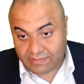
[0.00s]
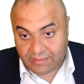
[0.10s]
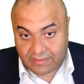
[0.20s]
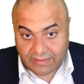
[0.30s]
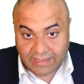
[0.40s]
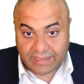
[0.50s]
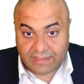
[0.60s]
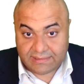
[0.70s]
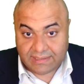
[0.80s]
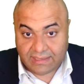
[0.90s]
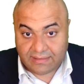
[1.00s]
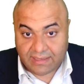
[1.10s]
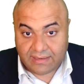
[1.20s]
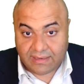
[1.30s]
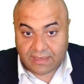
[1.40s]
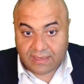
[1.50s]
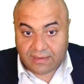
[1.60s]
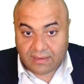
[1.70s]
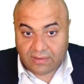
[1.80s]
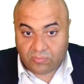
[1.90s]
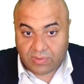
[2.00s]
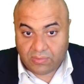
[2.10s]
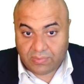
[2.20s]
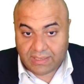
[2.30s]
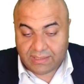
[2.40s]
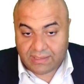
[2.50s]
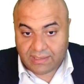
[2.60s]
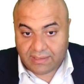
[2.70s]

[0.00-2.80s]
layers, and then we will